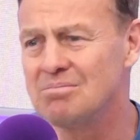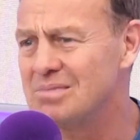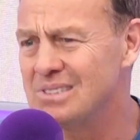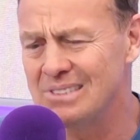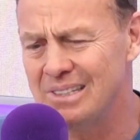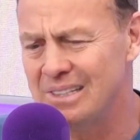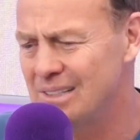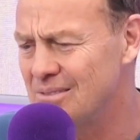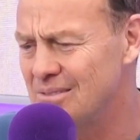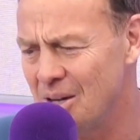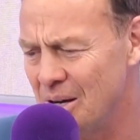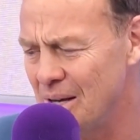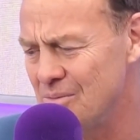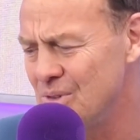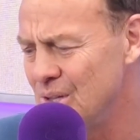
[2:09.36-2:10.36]
So
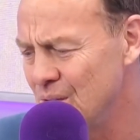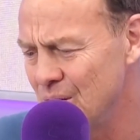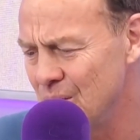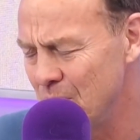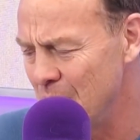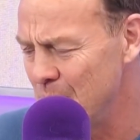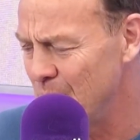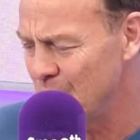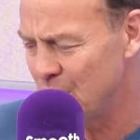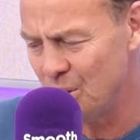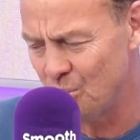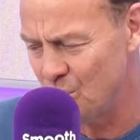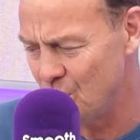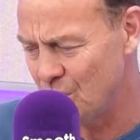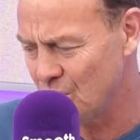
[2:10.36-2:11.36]
my body
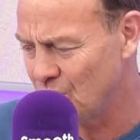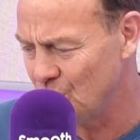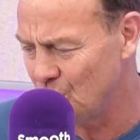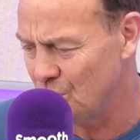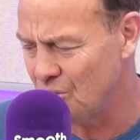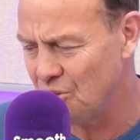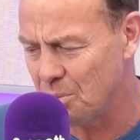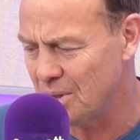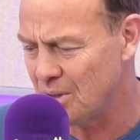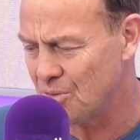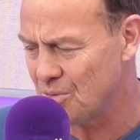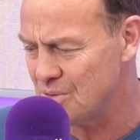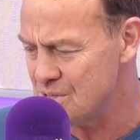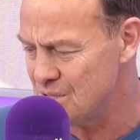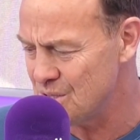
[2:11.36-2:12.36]
of work sort of speaks
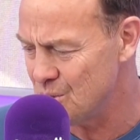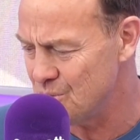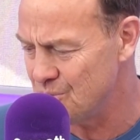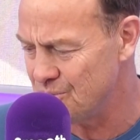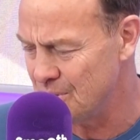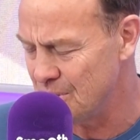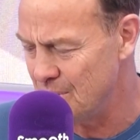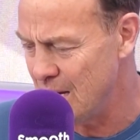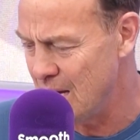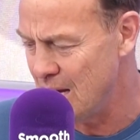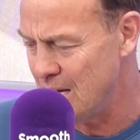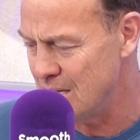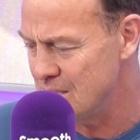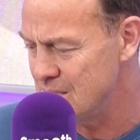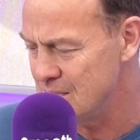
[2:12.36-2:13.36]
for itself
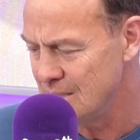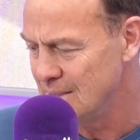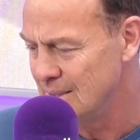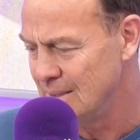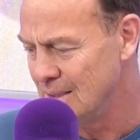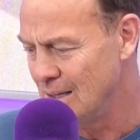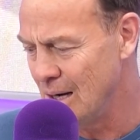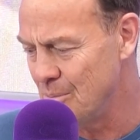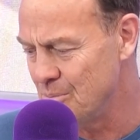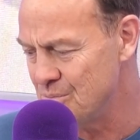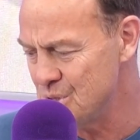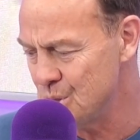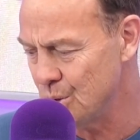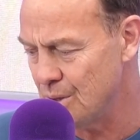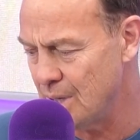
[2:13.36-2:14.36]
and I'm
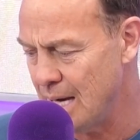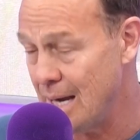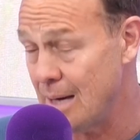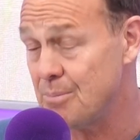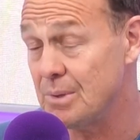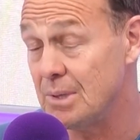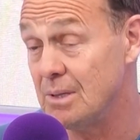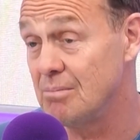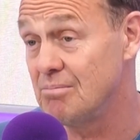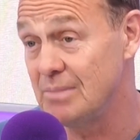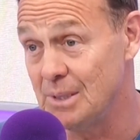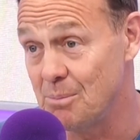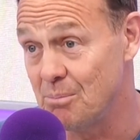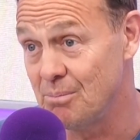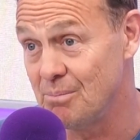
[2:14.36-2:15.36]
sort of happy
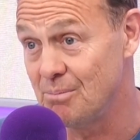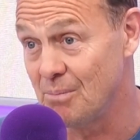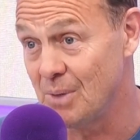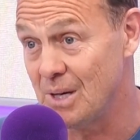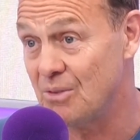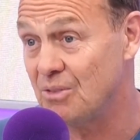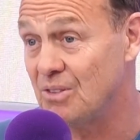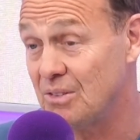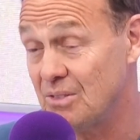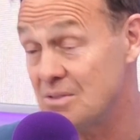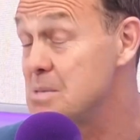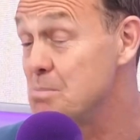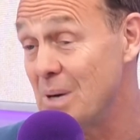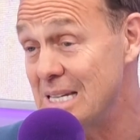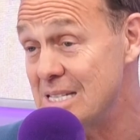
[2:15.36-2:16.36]
in my
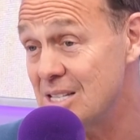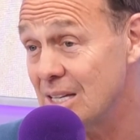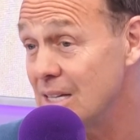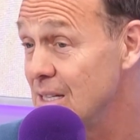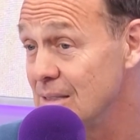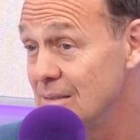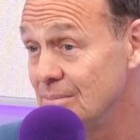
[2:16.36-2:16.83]
skin.